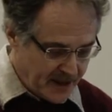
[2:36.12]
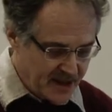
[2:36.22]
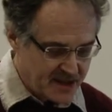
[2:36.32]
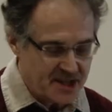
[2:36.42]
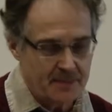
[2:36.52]

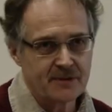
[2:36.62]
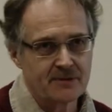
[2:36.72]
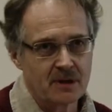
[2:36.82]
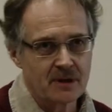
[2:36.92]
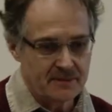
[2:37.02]
except
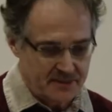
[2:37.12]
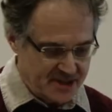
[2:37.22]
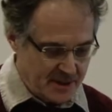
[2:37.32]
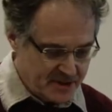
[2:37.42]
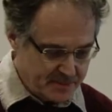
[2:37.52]
for
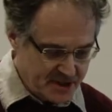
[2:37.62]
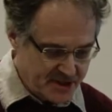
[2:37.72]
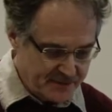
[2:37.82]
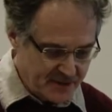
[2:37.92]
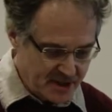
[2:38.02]
some
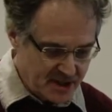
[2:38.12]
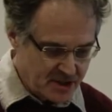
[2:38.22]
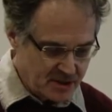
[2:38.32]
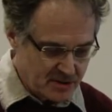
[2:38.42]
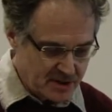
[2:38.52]
specific
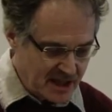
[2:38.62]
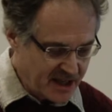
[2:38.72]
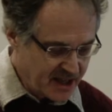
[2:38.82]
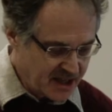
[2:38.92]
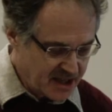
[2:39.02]
issues
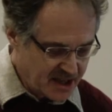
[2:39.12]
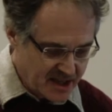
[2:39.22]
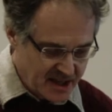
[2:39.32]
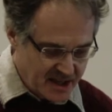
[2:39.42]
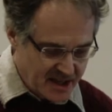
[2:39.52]
like
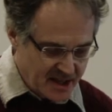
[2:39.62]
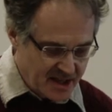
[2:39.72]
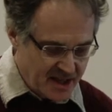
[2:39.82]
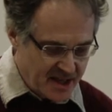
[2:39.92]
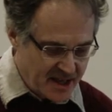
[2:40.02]

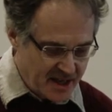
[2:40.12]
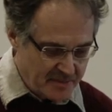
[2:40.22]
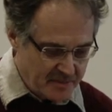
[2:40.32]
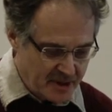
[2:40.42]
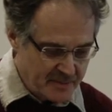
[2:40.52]

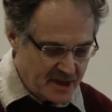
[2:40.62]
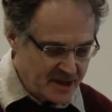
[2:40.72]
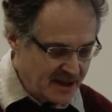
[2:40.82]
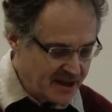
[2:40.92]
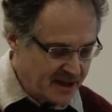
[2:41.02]

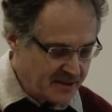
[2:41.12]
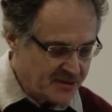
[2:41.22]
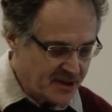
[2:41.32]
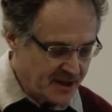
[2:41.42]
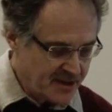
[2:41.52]
primarily
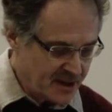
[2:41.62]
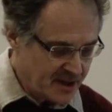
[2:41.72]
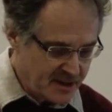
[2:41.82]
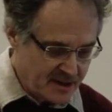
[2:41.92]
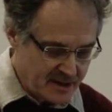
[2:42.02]

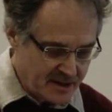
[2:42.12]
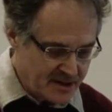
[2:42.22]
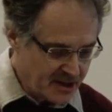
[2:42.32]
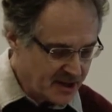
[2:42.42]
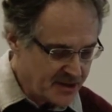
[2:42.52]

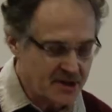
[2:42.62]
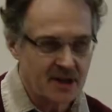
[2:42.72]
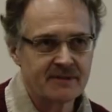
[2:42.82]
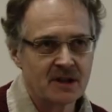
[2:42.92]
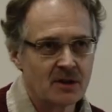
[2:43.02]
drinking
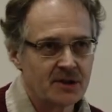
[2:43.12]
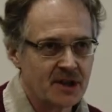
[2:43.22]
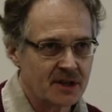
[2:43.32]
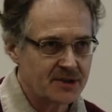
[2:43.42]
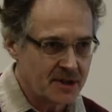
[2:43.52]
driving or
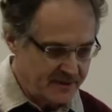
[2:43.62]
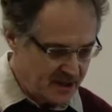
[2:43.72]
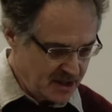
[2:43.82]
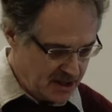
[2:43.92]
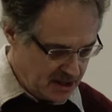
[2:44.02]
drunk
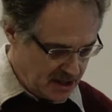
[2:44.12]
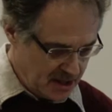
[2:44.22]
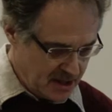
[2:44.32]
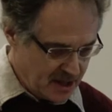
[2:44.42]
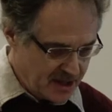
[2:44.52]
driving
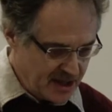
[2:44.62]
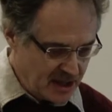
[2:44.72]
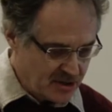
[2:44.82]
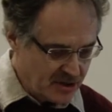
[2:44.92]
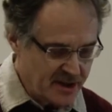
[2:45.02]
and
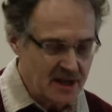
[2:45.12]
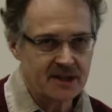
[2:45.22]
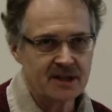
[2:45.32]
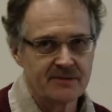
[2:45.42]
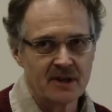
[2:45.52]

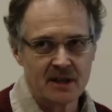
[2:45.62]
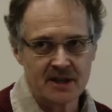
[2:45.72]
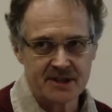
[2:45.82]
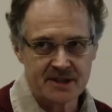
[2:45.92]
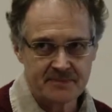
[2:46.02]
alcohol-related
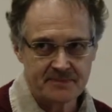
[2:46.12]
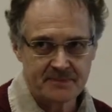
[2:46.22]
violence.